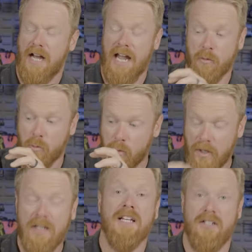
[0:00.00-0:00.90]
a
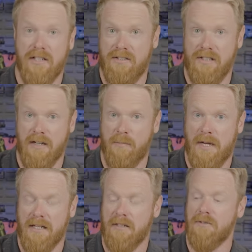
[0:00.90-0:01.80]
really good set of
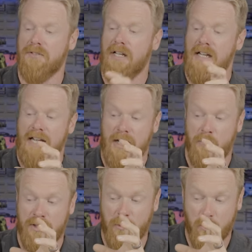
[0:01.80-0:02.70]
binos
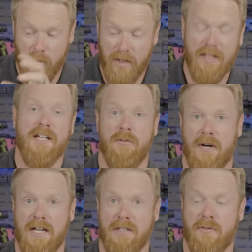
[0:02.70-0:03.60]
with a really good
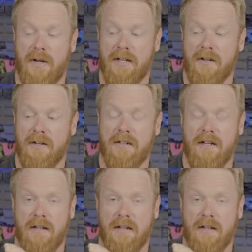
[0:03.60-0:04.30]
range finder,